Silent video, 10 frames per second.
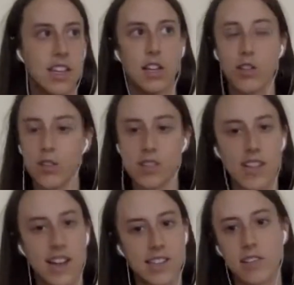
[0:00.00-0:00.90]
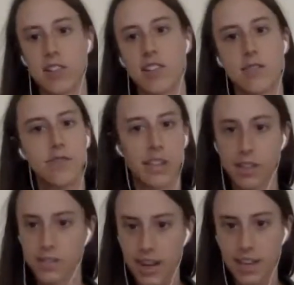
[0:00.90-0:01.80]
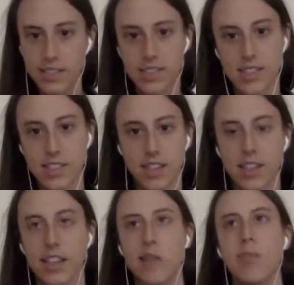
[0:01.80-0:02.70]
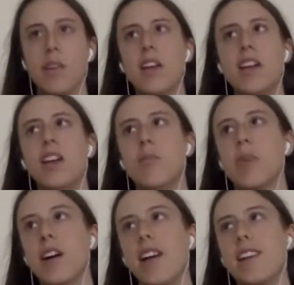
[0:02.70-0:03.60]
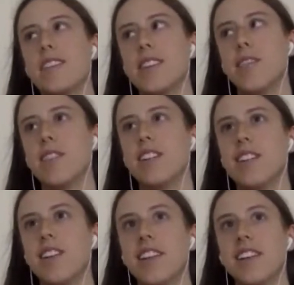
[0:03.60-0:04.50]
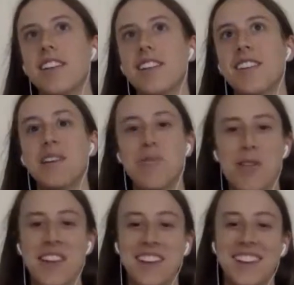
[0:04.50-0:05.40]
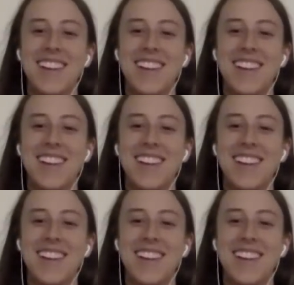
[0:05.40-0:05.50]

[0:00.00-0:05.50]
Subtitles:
there's a lot to learn very fast, but definitely worth it.